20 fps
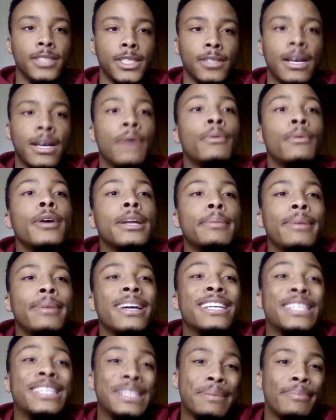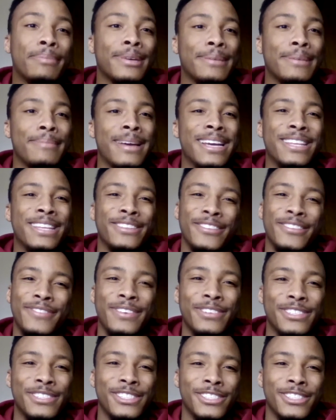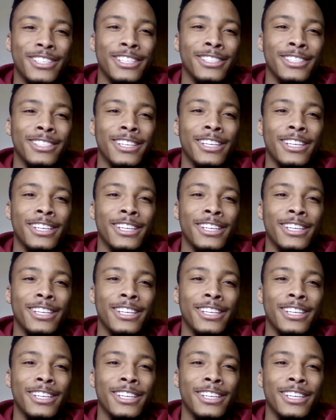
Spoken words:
So I want to be a diplomat in the future.